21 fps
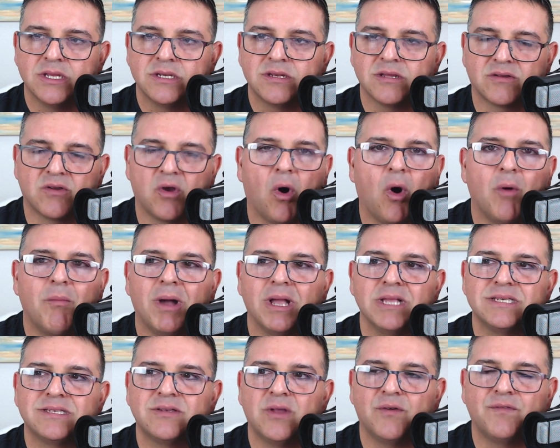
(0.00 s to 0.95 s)
to call
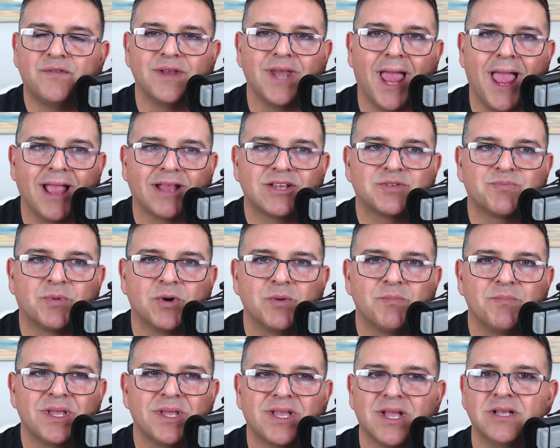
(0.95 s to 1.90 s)
myself an expert
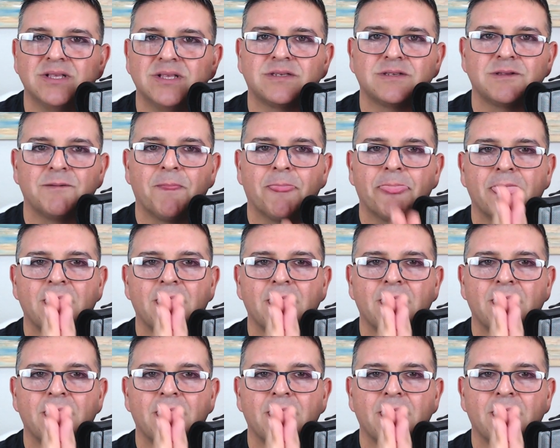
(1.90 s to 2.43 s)
because